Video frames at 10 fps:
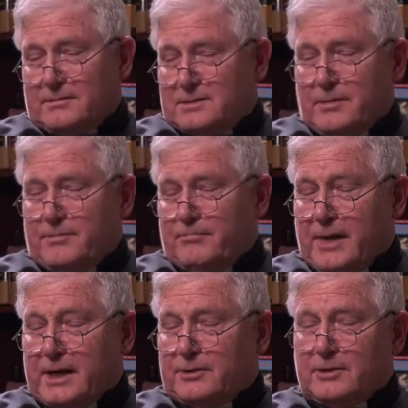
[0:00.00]
some
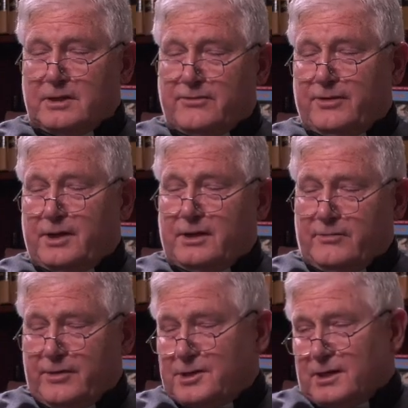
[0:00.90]
medical
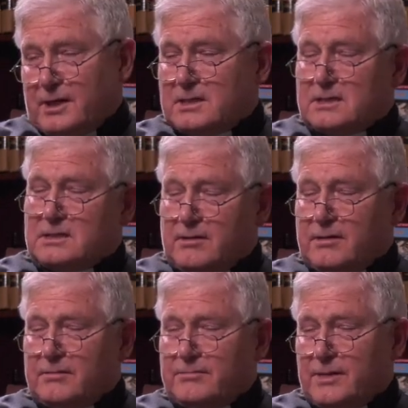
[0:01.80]
intervention
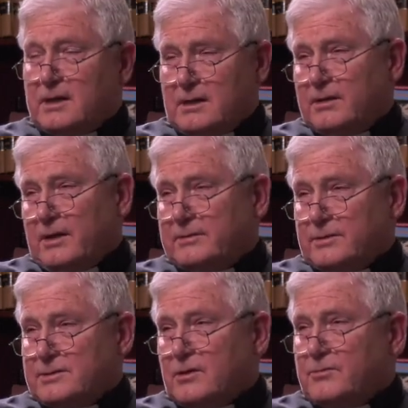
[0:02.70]
necessary, then he'll have
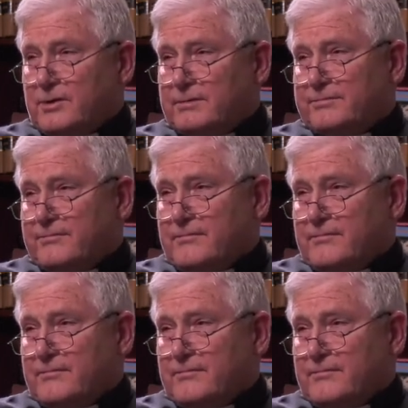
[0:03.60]
to do his homework